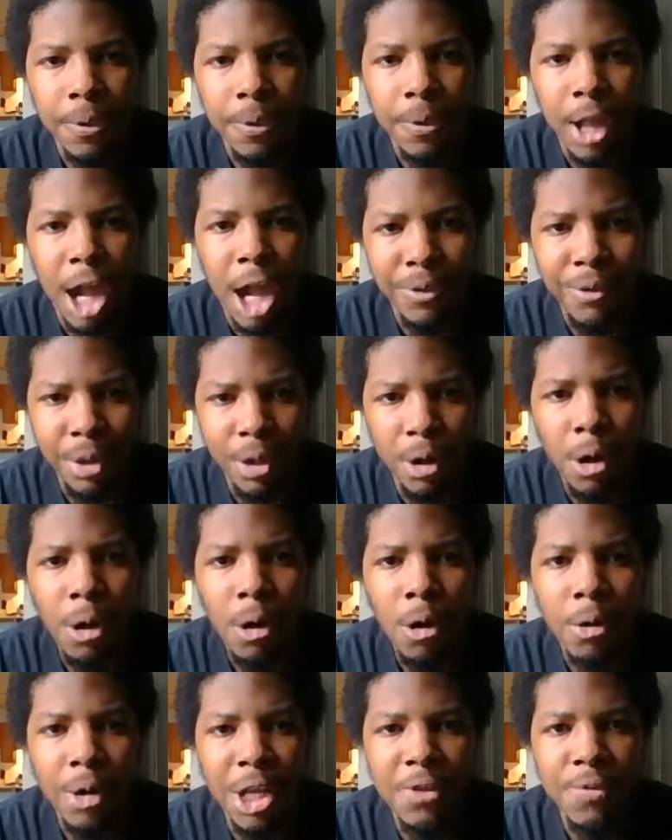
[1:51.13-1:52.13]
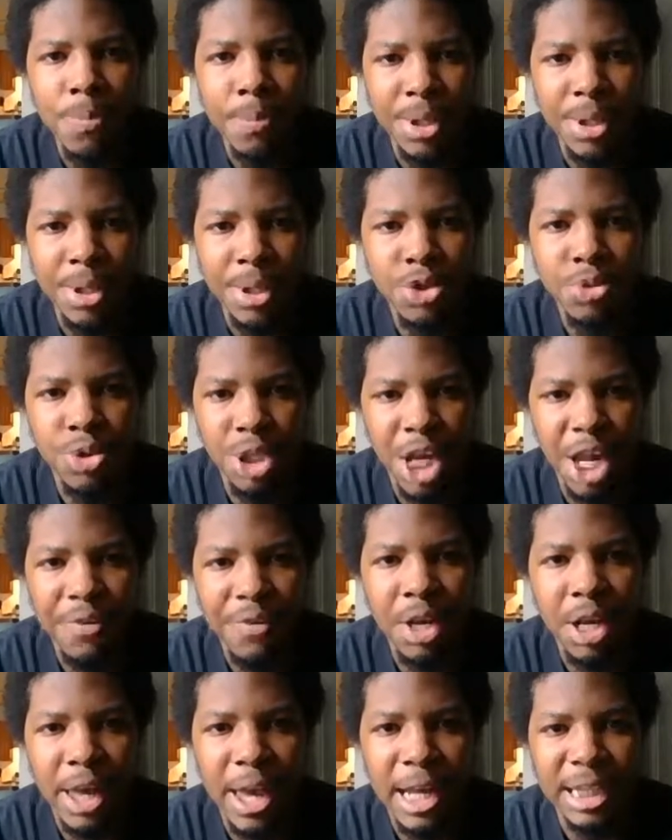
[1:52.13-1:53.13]
I recall he would beat you in
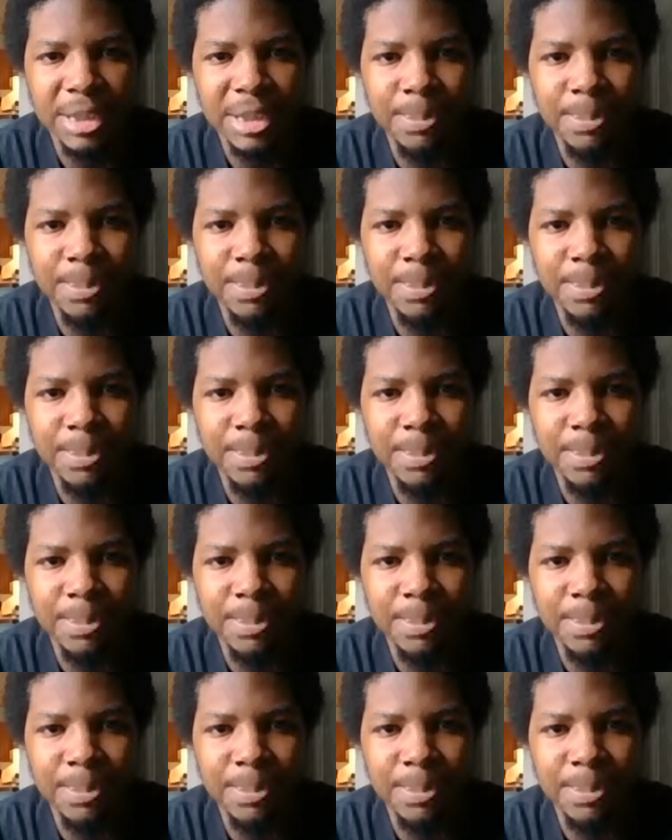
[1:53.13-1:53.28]
every last